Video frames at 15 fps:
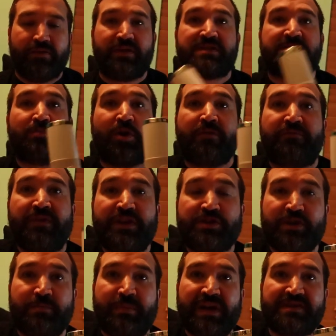the smart
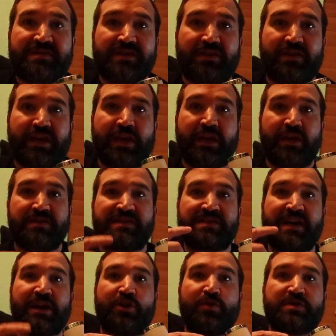feature basically
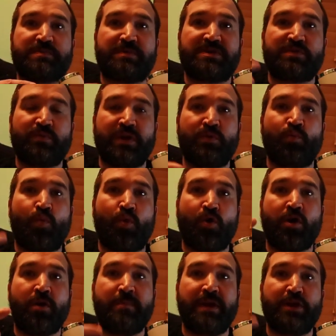cycles between
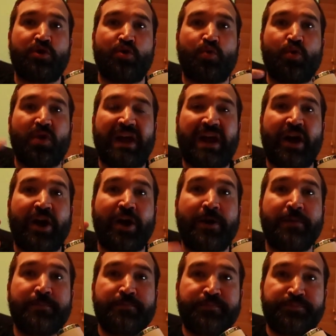warm and cool air.